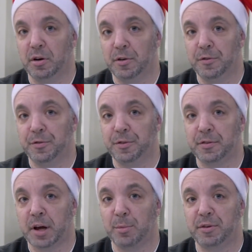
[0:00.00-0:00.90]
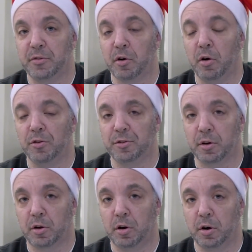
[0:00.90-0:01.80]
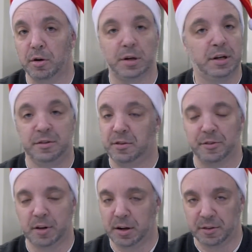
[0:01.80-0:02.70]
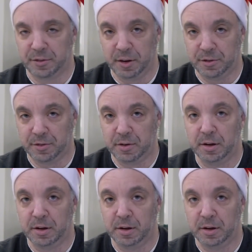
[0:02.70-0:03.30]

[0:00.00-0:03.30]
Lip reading: of the Tom Seaver All-Star card does not exist,